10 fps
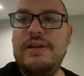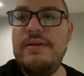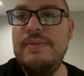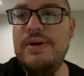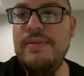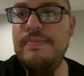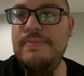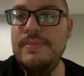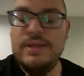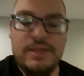I'm on
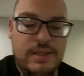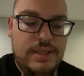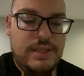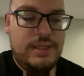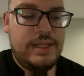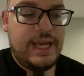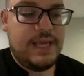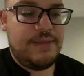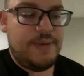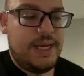the
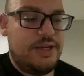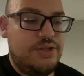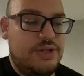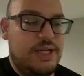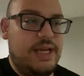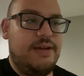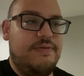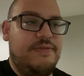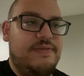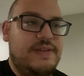8th page, 8 of
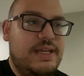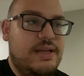15.